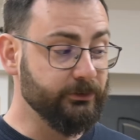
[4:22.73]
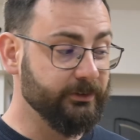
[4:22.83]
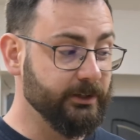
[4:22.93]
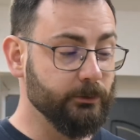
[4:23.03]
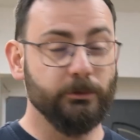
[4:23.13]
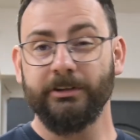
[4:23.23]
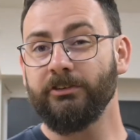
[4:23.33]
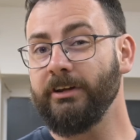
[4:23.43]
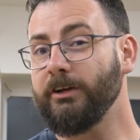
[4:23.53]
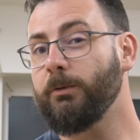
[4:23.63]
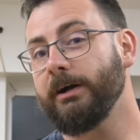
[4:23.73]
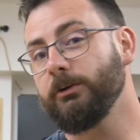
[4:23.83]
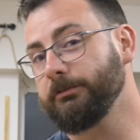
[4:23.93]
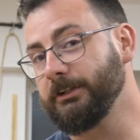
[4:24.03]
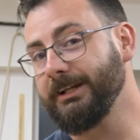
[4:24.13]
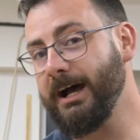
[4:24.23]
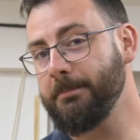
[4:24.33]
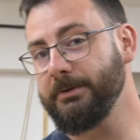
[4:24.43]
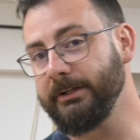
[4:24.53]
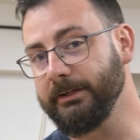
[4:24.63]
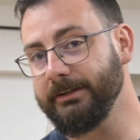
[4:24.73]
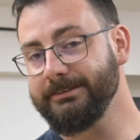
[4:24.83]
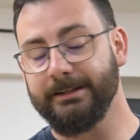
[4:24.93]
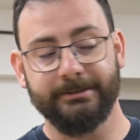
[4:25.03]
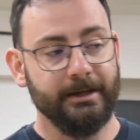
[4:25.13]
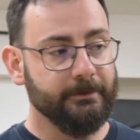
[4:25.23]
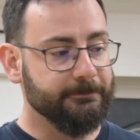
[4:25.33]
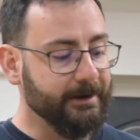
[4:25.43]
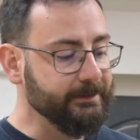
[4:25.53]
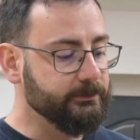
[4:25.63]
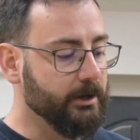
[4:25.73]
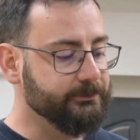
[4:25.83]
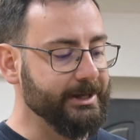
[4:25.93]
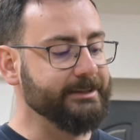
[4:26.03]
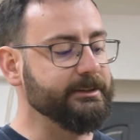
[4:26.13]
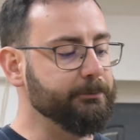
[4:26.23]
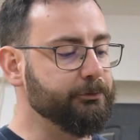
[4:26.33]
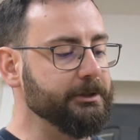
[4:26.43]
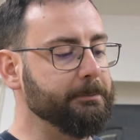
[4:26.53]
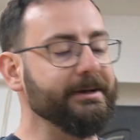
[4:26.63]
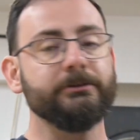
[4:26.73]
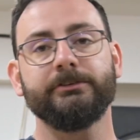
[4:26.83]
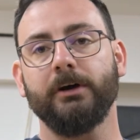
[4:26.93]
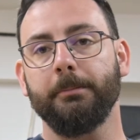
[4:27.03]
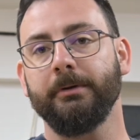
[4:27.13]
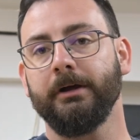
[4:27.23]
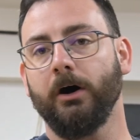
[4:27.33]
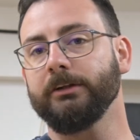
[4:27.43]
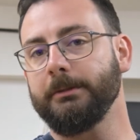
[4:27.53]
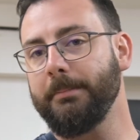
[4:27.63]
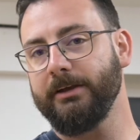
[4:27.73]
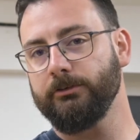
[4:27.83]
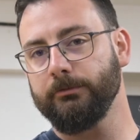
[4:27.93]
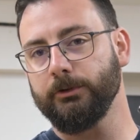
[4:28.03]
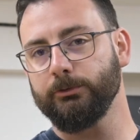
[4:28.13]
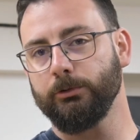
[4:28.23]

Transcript: you see, what's actually quite often happening is that fine dust and debris builds up on the base of your